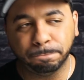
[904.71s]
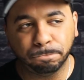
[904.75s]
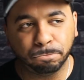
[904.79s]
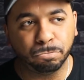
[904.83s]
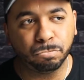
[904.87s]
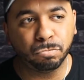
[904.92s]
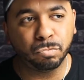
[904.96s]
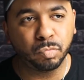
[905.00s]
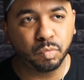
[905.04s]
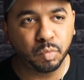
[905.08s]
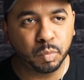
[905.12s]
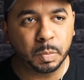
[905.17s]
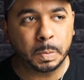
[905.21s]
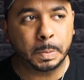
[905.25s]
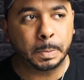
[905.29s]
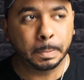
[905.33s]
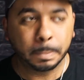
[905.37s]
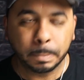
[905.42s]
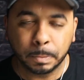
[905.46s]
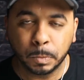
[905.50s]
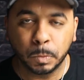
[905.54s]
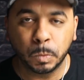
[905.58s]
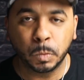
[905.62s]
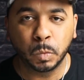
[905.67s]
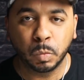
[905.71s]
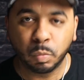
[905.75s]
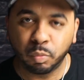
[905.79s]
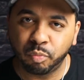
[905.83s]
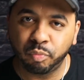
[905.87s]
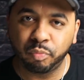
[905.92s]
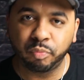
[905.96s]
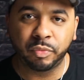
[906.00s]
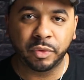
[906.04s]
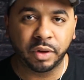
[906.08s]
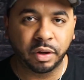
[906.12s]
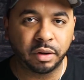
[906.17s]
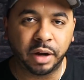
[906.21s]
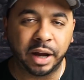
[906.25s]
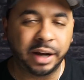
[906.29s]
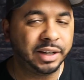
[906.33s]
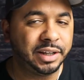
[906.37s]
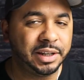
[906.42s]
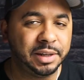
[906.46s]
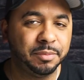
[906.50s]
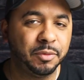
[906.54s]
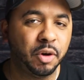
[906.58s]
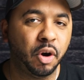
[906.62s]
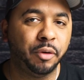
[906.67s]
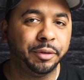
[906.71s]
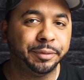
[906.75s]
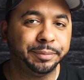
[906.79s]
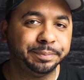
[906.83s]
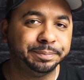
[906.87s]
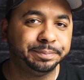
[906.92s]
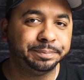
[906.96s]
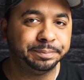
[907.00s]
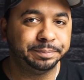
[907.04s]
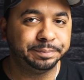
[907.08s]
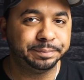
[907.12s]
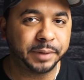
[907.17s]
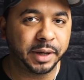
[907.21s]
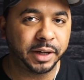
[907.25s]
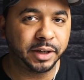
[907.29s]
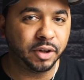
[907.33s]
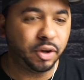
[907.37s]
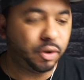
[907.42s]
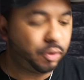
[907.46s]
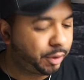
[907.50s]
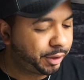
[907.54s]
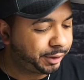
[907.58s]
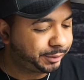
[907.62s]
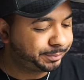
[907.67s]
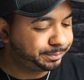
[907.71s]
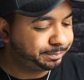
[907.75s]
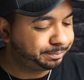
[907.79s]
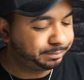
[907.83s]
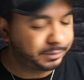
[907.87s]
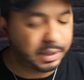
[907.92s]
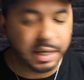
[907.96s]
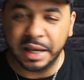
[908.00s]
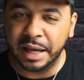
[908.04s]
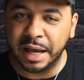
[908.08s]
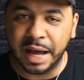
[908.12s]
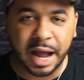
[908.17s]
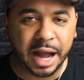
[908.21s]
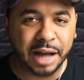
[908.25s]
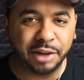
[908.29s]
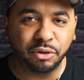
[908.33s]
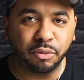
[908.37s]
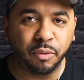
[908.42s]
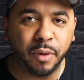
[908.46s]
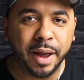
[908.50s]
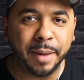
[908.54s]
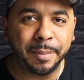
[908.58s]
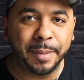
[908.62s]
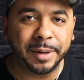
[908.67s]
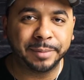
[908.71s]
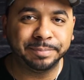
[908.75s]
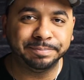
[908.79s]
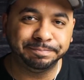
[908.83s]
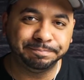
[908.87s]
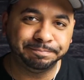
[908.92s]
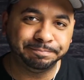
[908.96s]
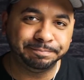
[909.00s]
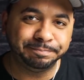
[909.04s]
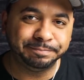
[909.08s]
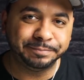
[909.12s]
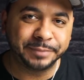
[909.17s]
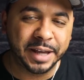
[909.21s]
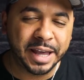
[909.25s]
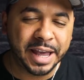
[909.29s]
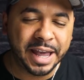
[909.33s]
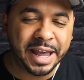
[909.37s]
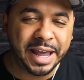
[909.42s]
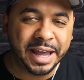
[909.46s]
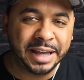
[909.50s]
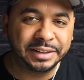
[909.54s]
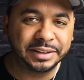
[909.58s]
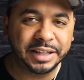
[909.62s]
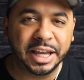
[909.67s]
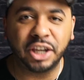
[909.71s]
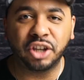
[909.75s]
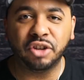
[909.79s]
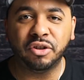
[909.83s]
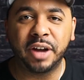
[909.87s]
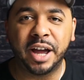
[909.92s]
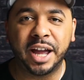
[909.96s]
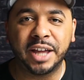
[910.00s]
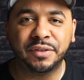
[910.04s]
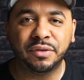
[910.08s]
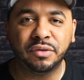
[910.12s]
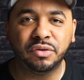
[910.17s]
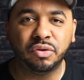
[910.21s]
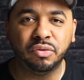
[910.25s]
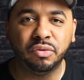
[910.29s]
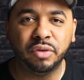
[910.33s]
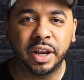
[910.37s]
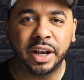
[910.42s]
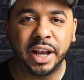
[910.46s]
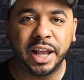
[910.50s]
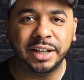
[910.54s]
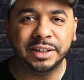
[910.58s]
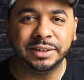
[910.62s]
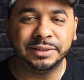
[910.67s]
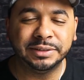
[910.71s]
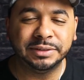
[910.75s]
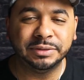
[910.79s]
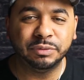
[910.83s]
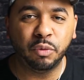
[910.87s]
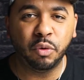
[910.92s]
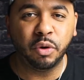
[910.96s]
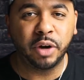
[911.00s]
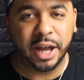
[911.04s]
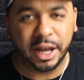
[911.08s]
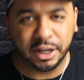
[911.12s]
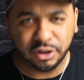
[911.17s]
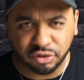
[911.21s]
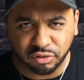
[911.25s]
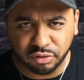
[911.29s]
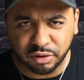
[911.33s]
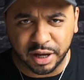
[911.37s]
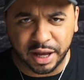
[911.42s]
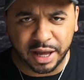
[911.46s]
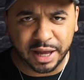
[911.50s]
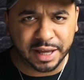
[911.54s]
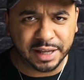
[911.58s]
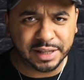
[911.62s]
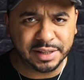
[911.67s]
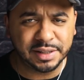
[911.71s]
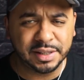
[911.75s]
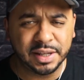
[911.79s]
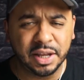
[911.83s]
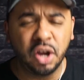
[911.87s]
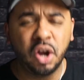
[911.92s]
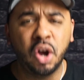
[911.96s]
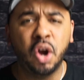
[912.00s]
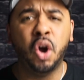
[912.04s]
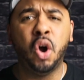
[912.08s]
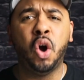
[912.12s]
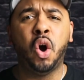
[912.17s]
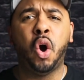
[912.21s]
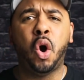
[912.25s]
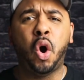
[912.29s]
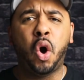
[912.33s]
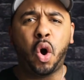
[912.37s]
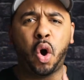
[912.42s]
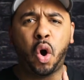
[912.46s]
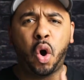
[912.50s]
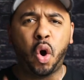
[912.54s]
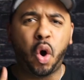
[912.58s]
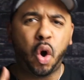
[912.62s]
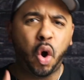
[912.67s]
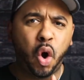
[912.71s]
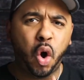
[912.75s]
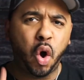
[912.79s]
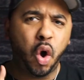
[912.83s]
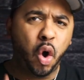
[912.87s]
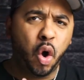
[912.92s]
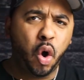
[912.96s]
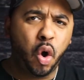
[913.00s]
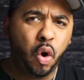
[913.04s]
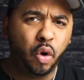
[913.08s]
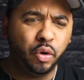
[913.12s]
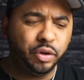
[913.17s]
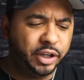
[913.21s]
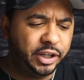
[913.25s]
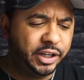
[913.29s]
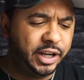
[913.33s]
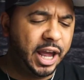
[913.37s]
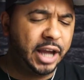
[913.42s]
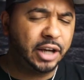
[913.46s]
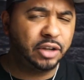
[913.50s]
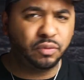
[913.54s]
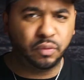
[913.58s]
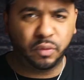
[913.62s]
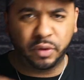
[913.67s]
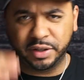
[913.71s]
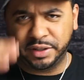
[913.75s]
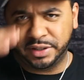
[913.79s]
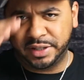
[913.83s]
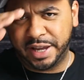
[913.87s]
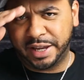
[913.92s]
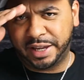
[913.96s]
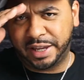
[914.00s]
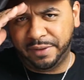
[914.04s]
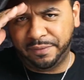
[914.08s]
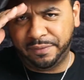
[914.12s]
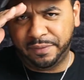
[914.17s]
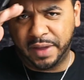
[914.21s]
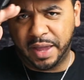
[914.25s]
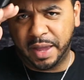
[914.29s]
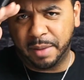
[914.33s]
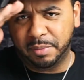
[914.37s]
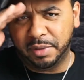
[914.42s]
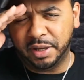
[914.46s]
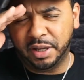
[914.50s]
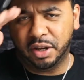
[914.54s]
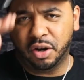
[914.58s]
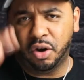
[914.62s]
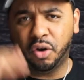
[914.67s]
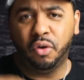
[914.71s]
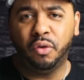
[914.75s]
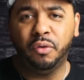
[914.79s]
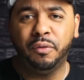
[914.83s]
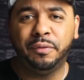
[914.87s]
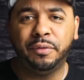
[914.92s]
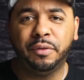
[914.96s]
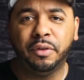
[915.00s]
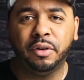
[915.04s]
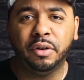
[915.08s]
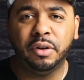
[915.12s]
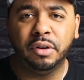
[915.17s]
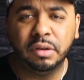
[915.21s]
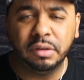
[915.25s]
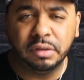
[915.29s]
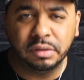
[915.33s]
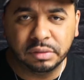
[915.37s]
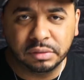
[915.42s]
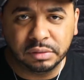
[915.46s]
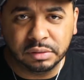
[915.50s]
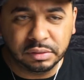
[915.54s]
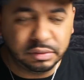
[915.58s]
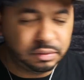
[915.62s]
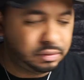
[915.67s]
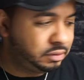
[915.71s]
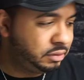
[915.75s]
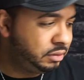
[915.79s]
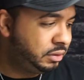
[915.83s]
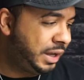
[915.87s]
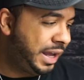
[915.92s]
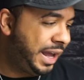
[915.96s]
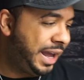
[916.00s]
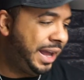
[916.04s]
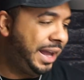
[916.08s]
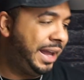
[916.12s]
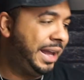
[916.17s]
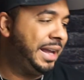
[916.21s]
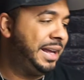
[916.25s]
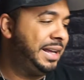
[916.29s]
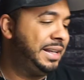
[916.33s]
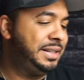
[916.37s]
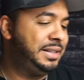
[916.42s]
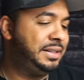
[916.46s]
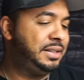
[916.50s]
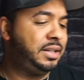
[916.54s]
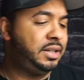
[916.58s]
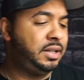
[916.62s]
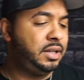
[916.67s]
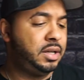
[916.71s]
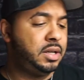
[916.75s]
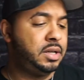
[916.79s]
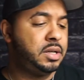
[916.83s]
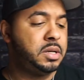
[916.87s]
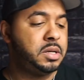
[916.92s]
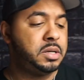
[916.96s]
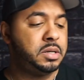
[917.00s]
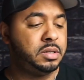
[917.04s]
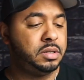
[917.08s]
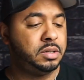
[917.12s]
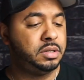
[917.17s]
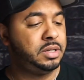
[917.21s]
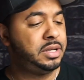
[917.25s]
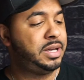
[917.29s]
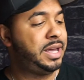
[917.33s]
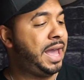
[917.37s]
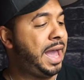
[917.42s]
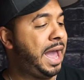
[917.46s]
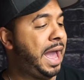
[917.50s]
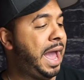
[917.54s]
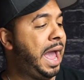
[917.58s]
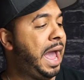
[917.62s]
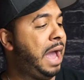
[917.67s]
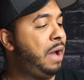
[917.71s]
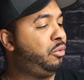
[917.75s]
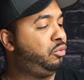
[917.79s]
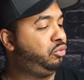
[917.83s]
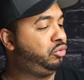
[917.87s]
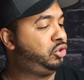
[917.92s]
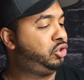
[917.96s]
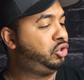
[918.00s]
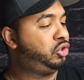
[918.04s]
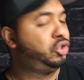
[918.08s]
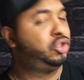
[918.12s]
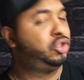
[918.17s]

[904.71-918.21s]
Mm -hmm. I can keep going. I can go on. Either way, man. Thank you guys for tuning in. We'll catch you guys on the next one. Take your family over and out.